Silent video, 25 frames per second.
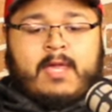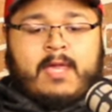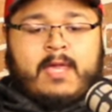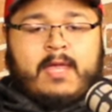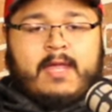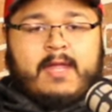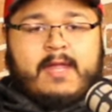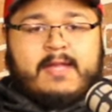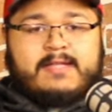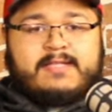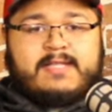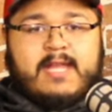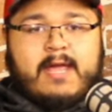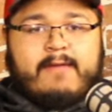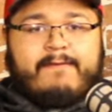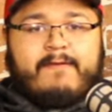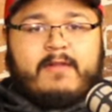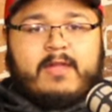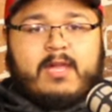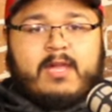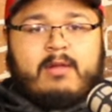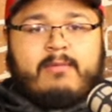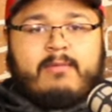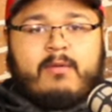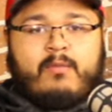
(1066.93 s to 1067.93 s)
is
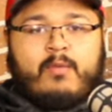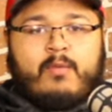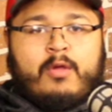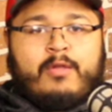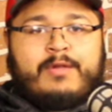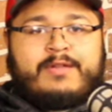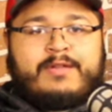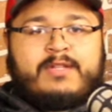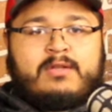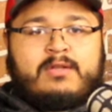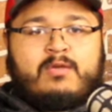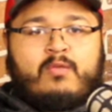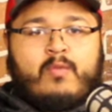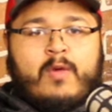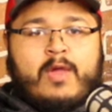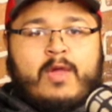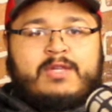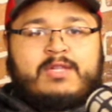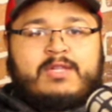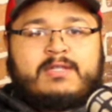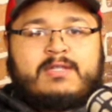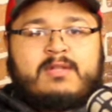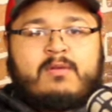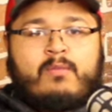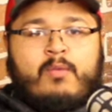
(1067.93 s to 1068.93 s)
definitely going to be one of those
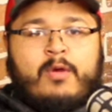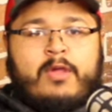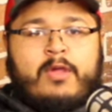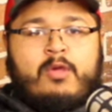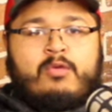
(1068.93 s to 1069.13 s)
situations to where